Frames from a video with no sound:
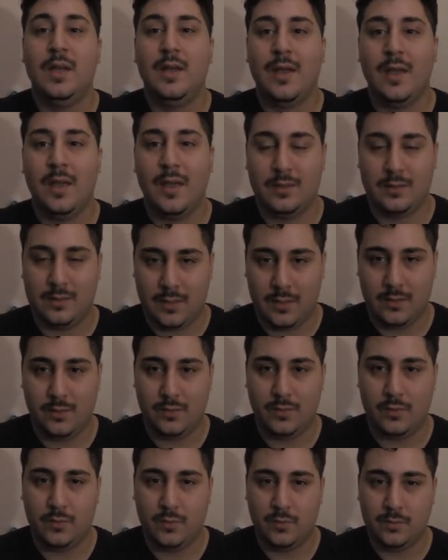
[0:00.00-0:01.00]
and now
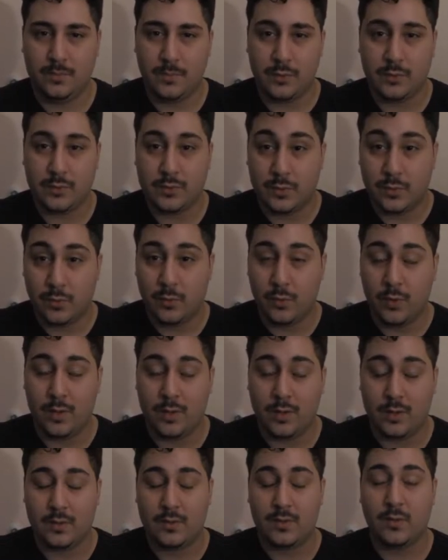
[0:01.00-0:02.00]
they're supposed to
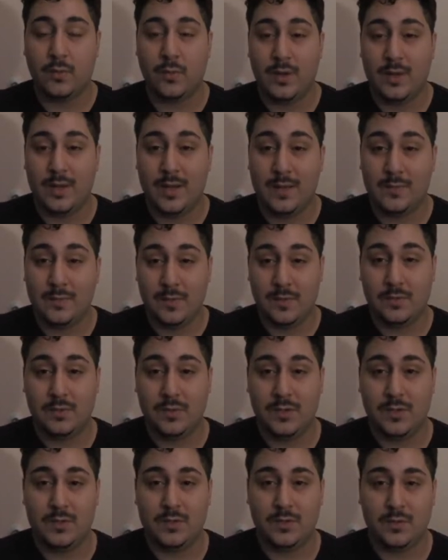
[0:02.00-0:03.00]
work the way
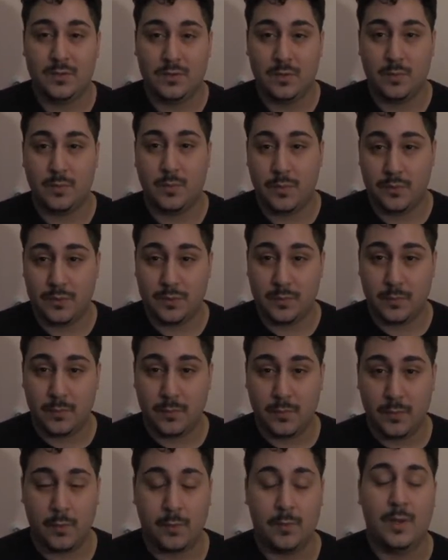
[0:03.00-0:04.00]
MMGs are supposed to
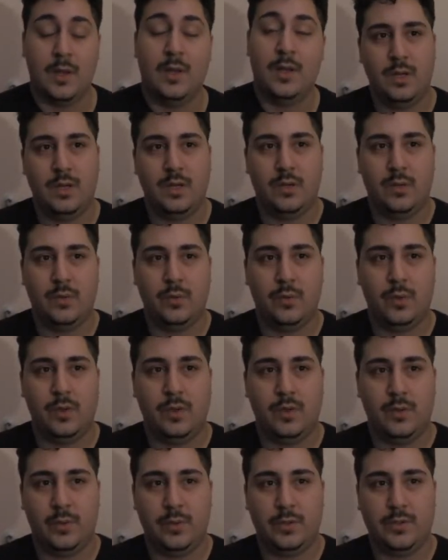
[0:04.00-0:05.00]
perform. There
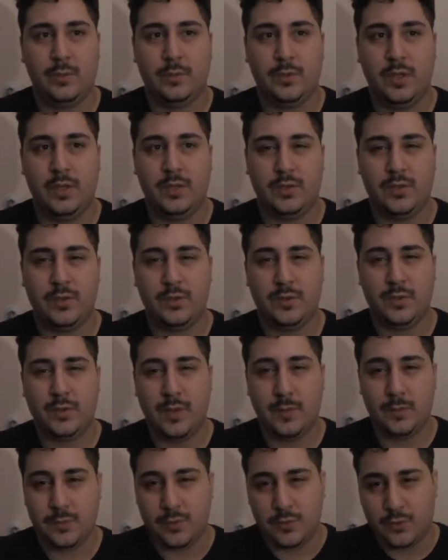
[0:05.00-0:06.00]
were some changes to
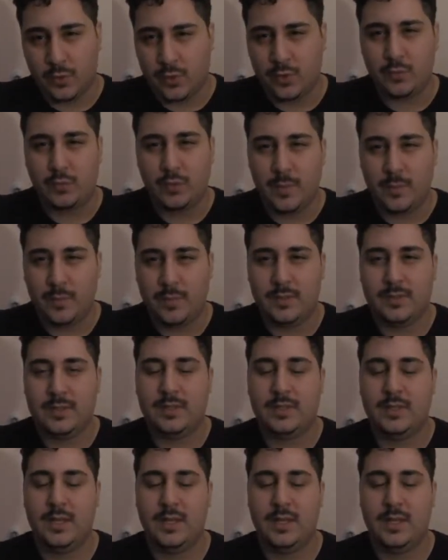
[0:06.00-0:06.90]
some certain weapons